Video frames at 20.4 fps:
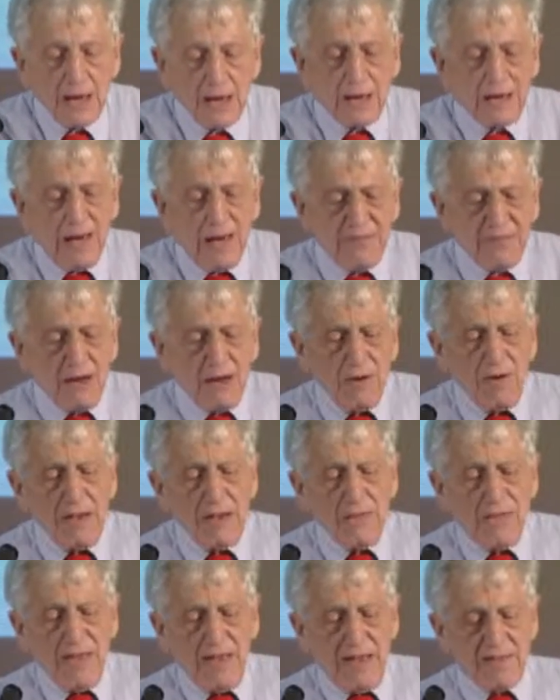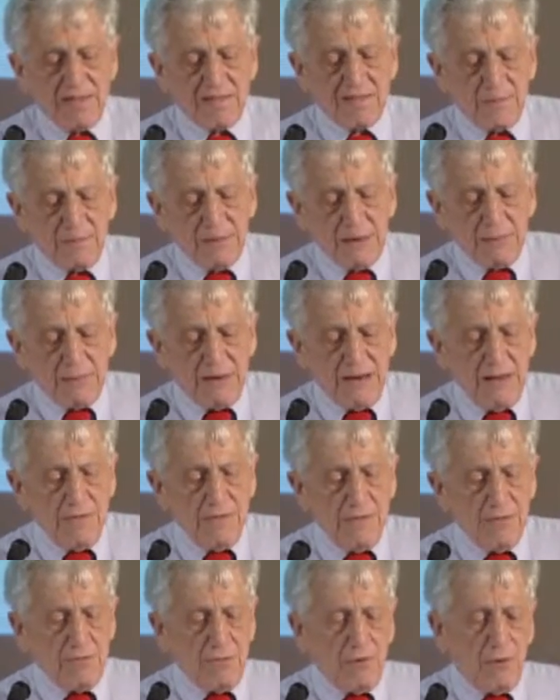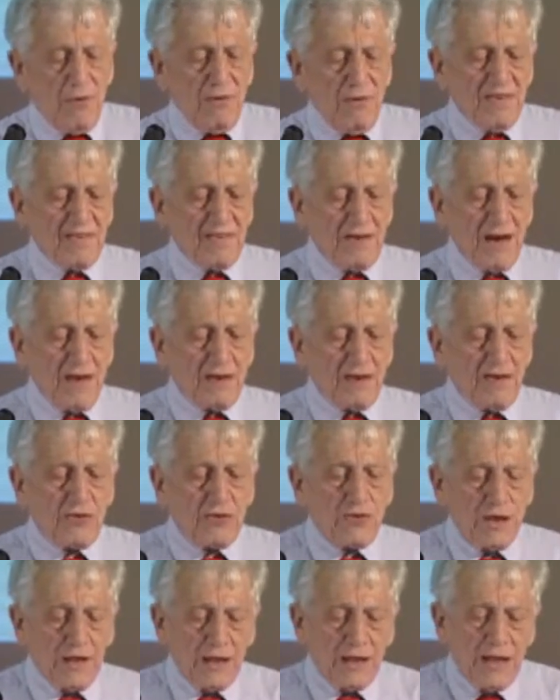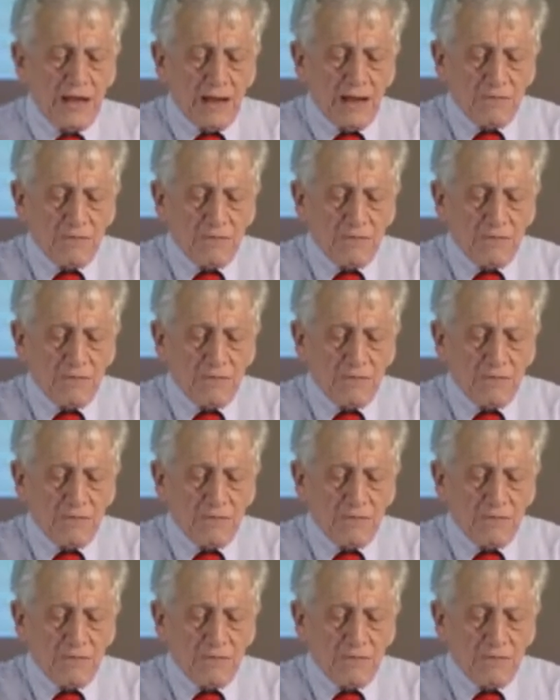Not only this, but even more astonishing,